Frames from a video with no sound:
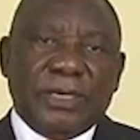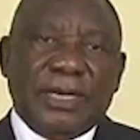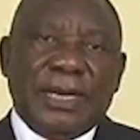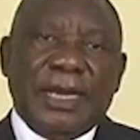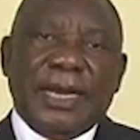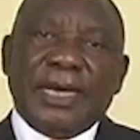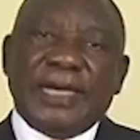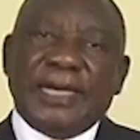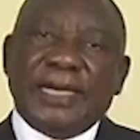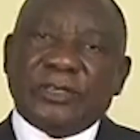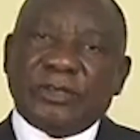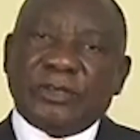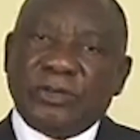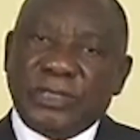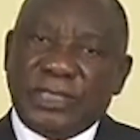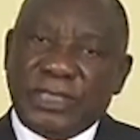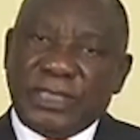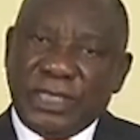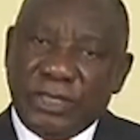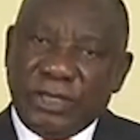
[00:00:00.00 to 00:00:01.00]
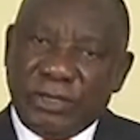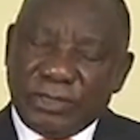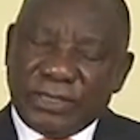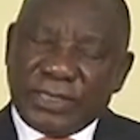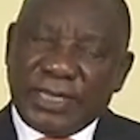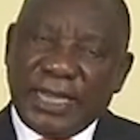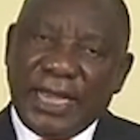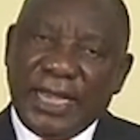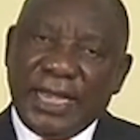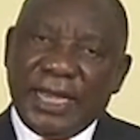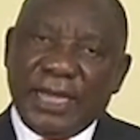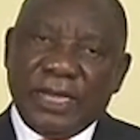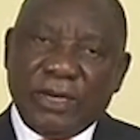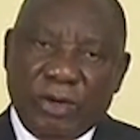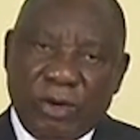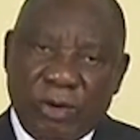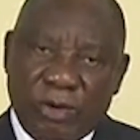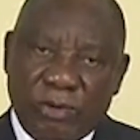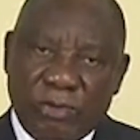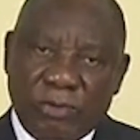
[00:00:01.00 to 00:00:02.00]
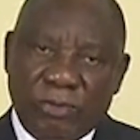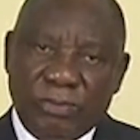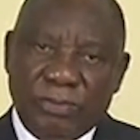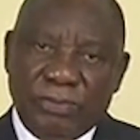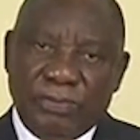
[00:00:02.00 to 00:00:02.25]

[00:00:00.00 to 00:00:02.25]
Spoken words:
Let us continue staying at home.